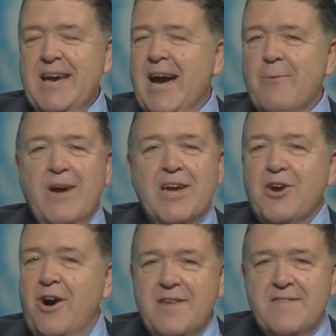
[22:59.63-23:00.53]
And when
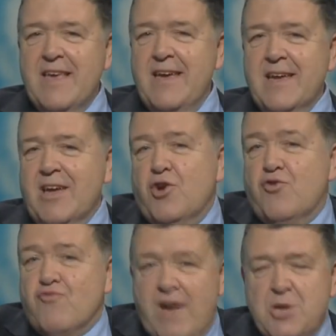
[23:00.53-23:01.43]
God is
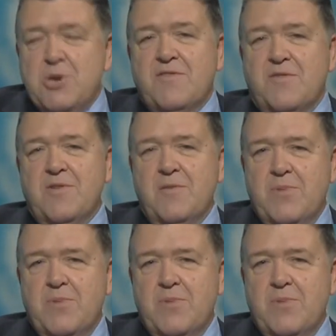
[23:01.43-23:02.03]
gracious to other